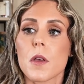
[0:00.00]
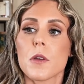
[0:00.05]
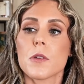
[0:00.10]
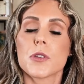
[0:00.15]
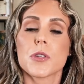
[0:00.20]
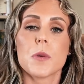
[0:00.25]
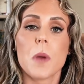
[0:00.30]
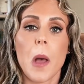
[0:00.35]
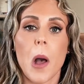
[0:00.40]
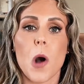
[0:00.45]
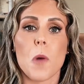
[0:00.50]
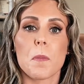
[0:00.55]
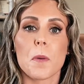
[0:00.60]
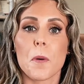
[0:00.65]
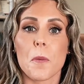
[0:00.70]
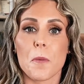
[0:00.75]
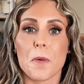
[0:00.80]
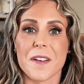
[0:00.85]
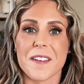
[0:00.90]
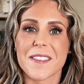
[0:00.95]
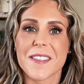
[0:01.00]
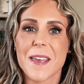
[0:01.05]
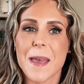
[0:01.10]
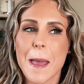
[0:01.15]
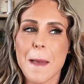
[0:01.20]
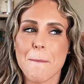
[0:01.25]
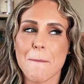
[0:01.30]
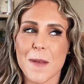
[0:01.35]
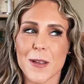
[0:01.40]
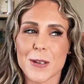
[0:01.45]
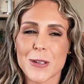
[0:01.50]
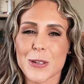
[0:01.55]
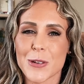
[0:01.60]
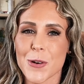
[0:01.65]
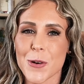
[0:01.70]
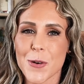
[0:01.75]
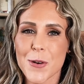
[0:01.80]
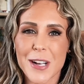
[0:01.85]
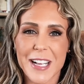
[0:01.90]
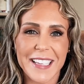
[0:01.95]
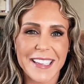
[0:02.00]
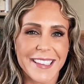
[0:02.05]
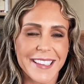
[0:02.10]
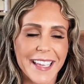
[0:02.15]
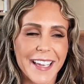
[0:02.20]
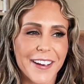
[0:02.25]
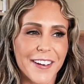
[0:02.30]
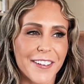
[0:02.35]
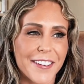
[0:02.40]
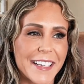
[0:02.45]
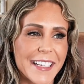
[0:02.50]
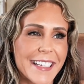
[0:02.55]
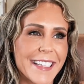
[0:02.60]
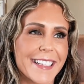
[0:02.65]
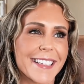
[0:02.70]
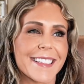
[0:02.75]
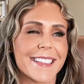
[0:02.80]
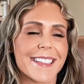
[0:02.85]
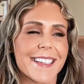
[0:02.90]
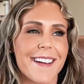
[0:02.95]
to help with mental clarity.